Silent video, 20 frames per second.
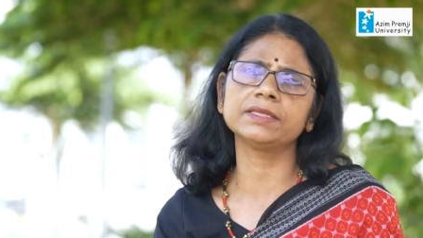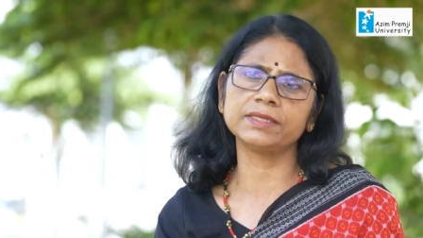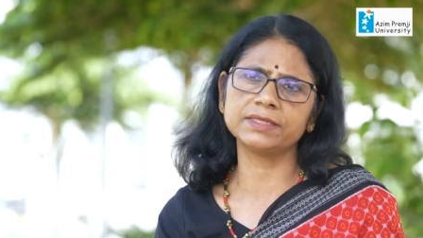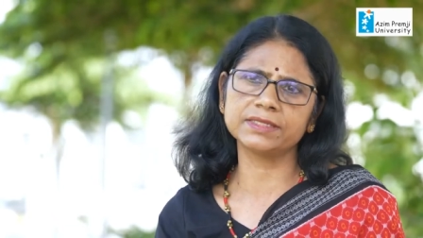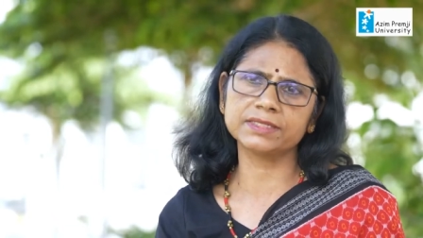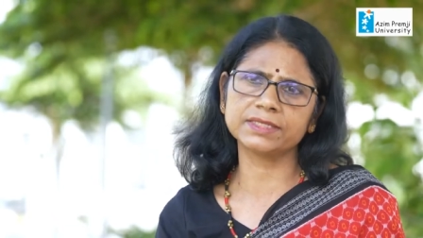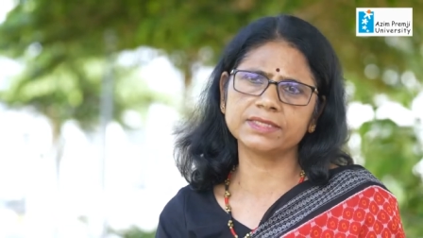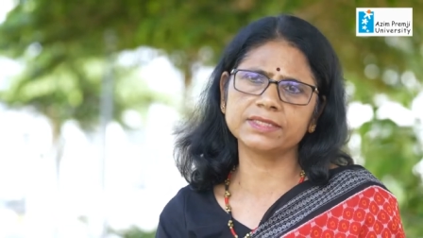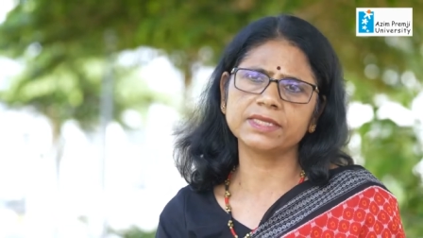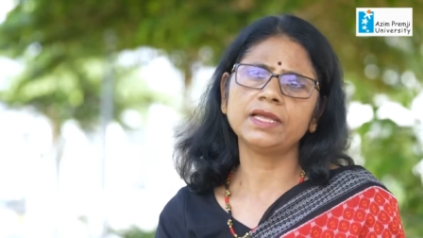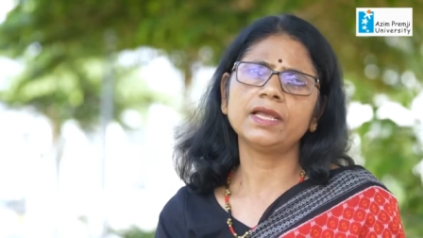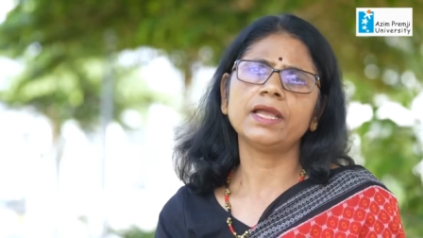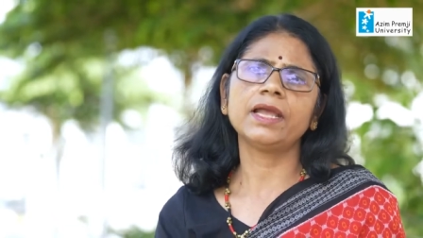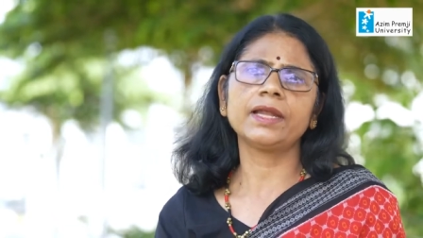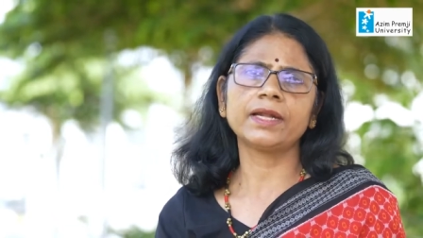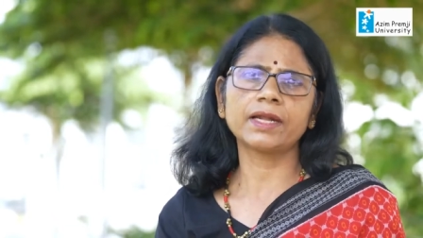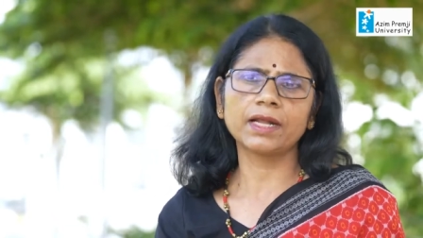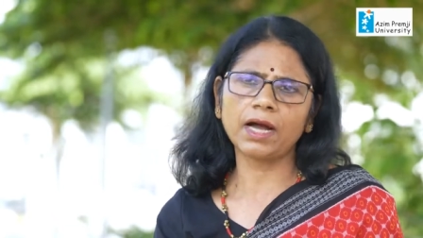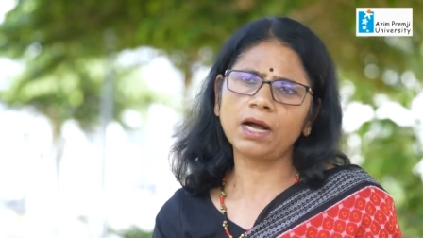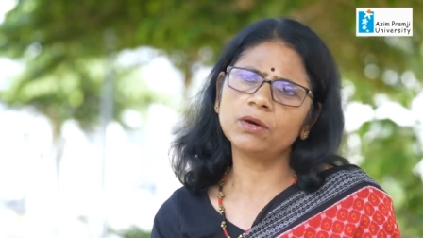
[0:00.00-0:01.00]
risks
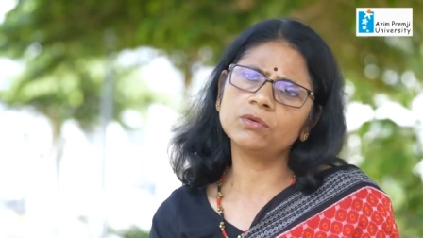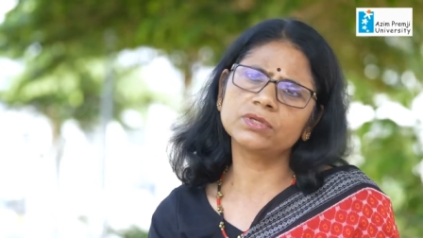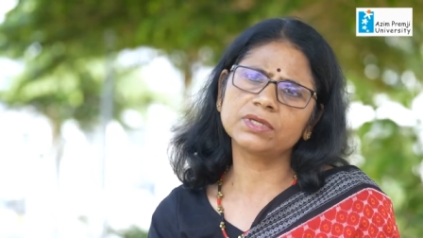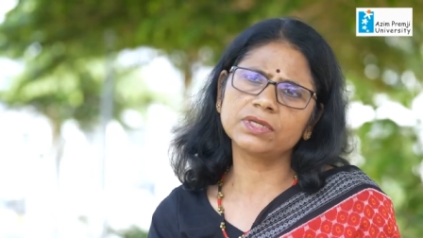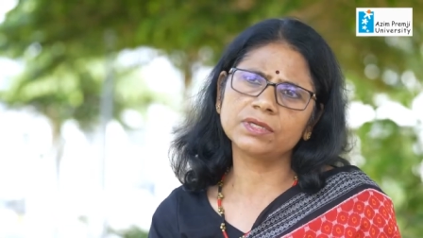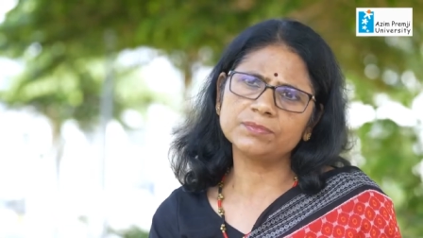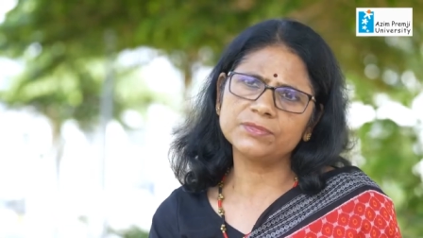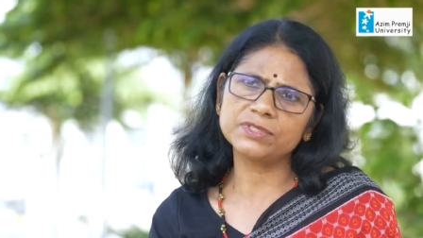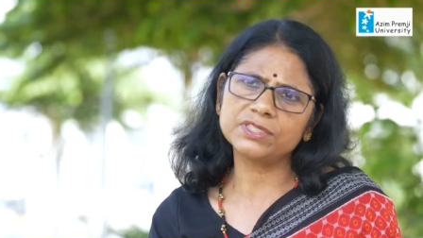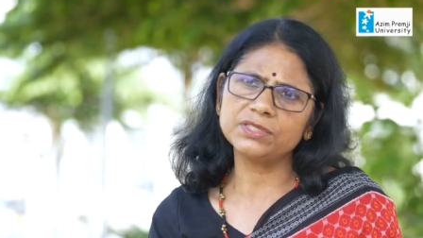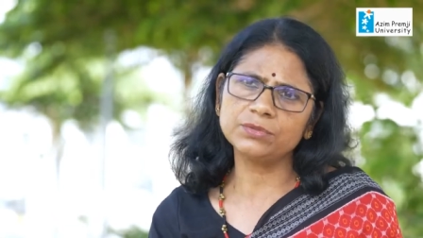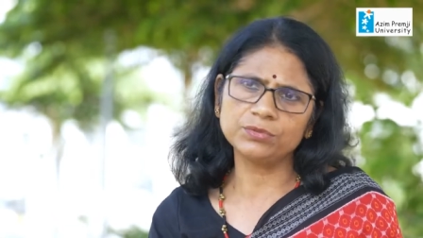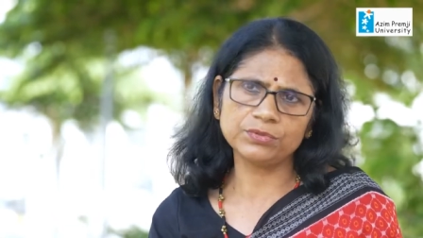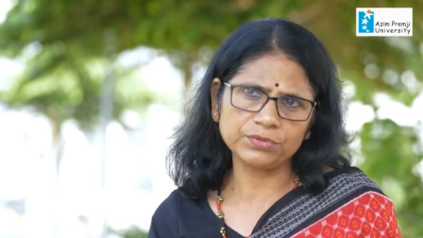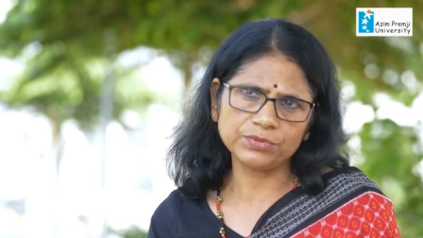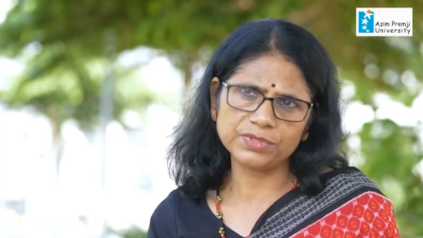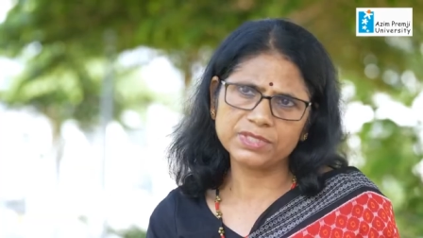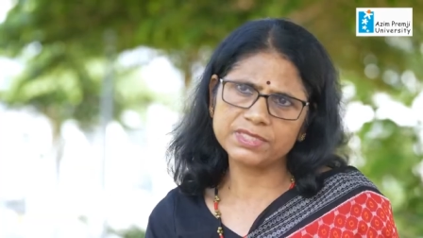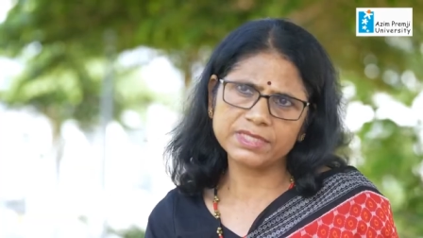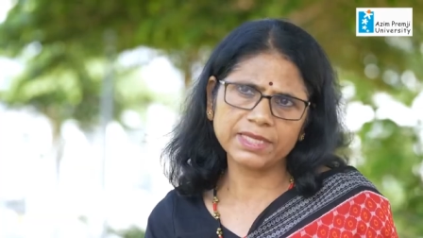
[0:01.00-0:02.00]
and outcomes due
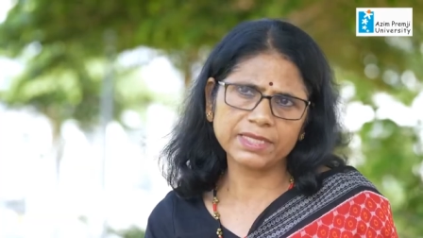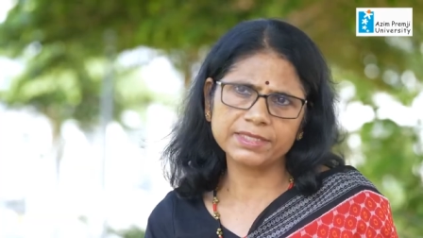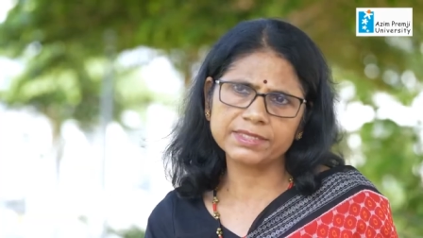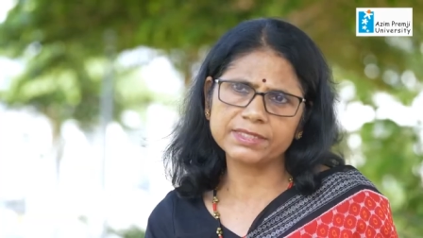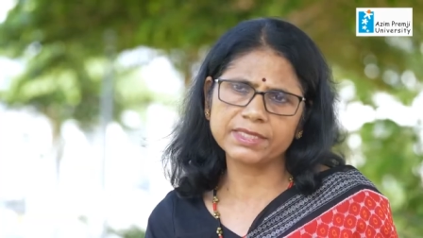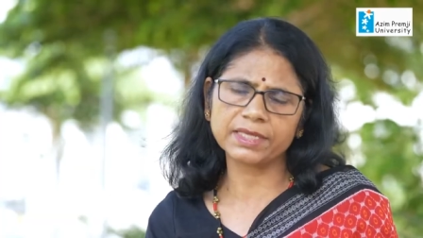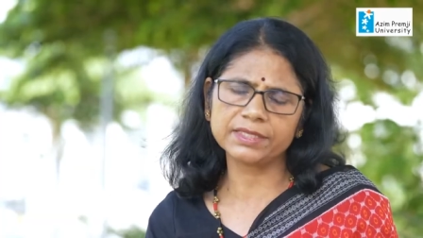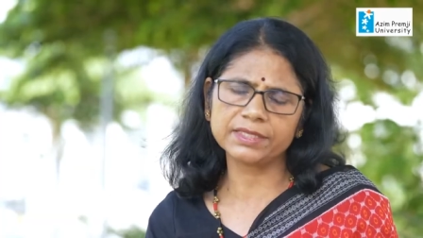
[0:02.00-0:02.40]
to these health